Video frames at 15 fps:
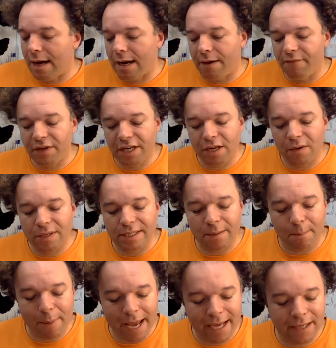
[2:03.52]
video
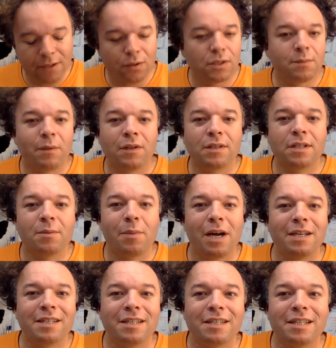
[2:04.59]
isn't paid or sponsored by
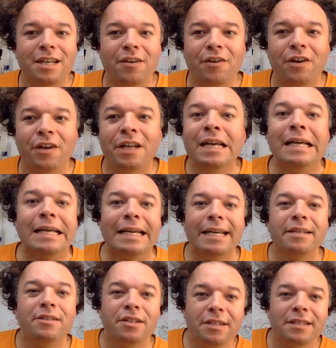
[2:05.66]
Sensorion,
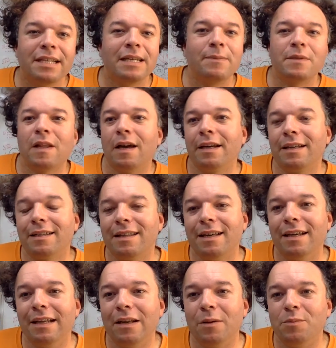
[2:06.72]
it just seems like
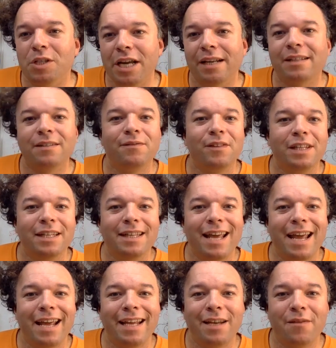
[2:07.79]
that objectively
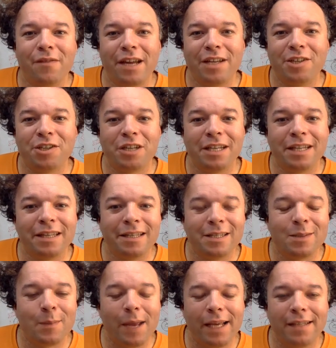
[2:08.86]
their innovation in this
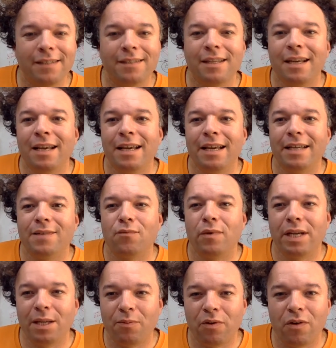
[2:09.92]
space is
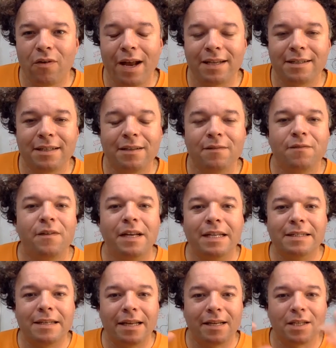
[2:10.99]
really progressive, and it's
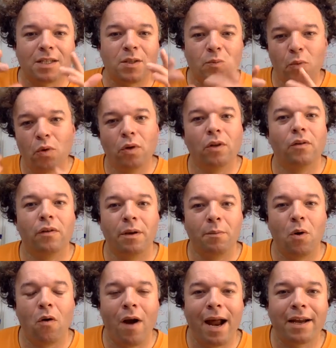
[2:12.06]
getting smaller and
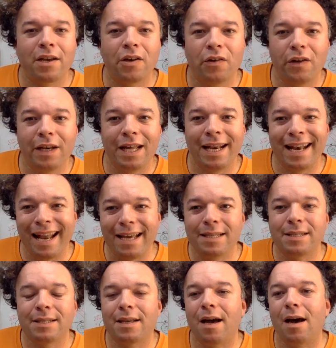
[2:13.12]
more accurate and
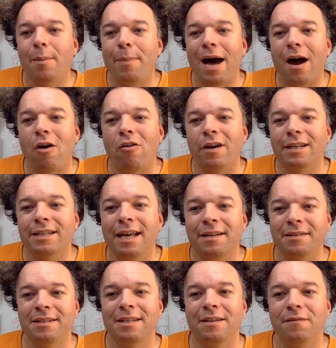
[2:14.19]
less power
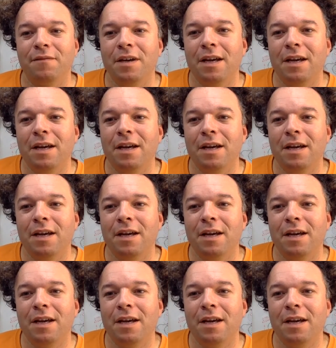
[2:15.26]
intensive